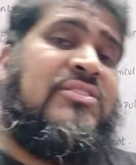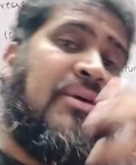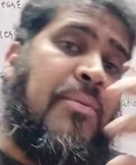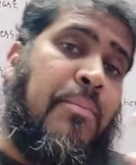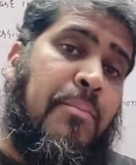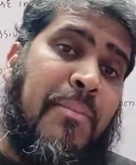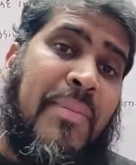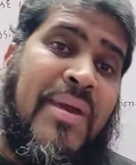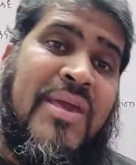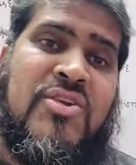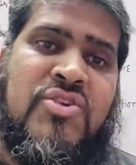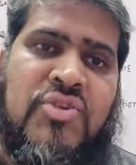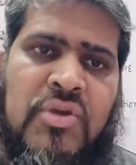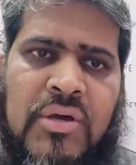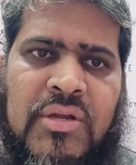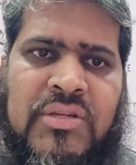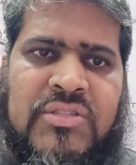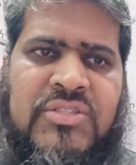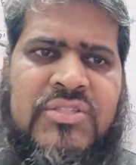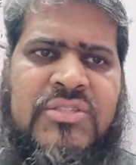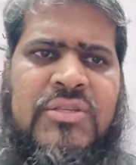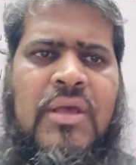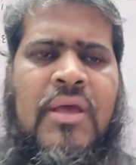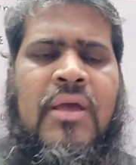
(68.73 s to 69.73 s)
some
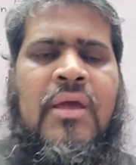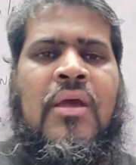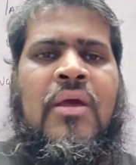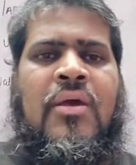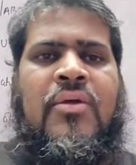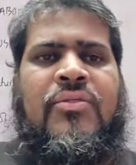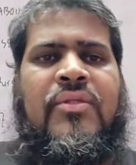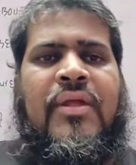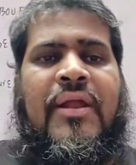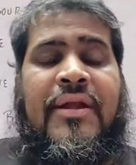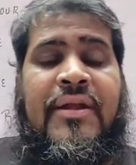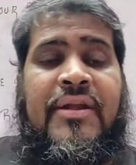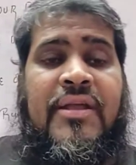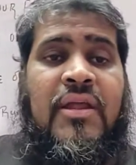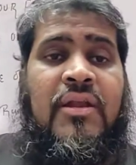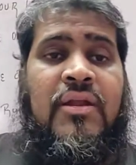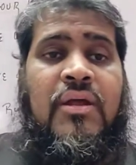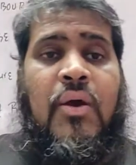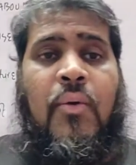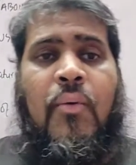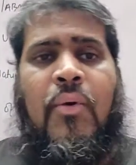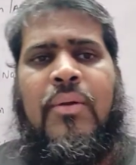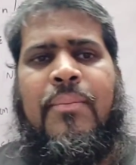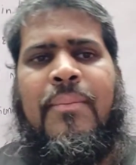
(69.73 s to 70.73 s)
measures. The Indian
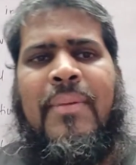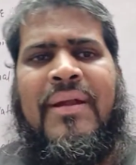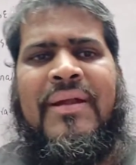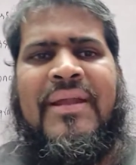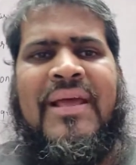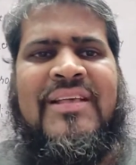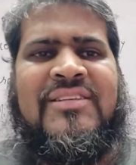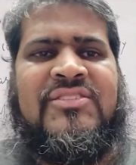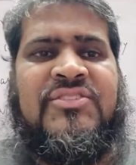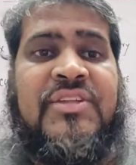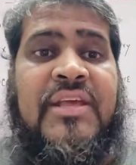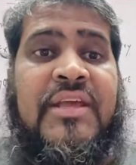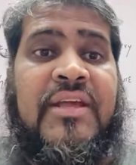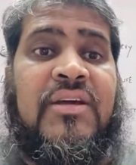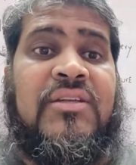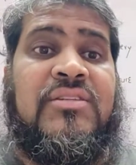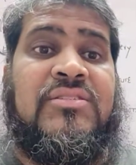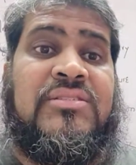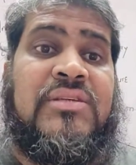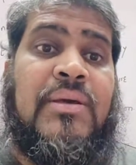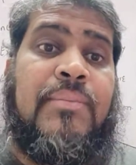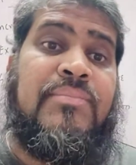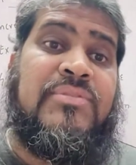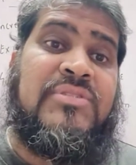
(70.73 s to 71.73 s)
government has
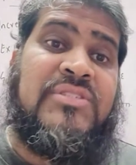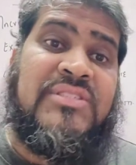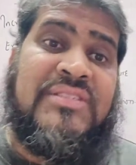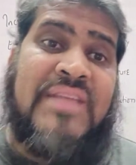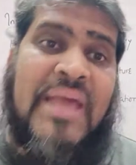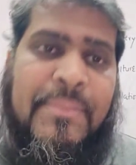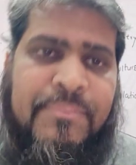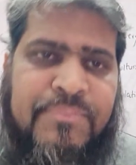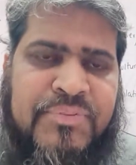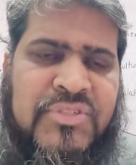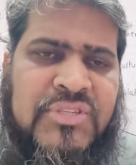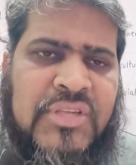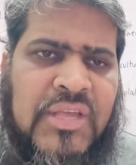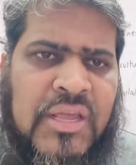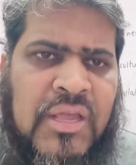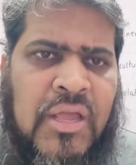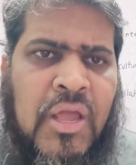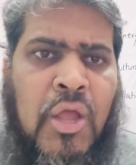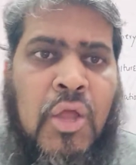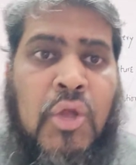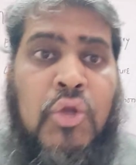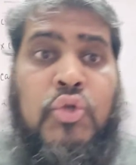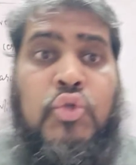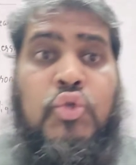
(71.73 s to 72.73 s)
taken some steps
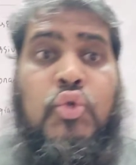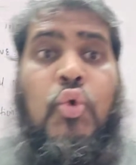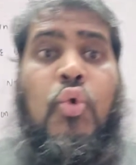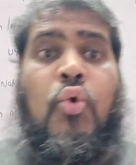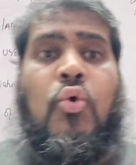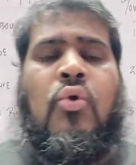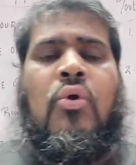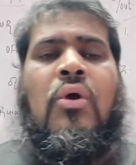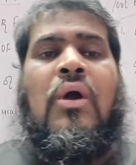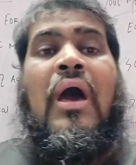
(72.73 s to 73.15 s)
to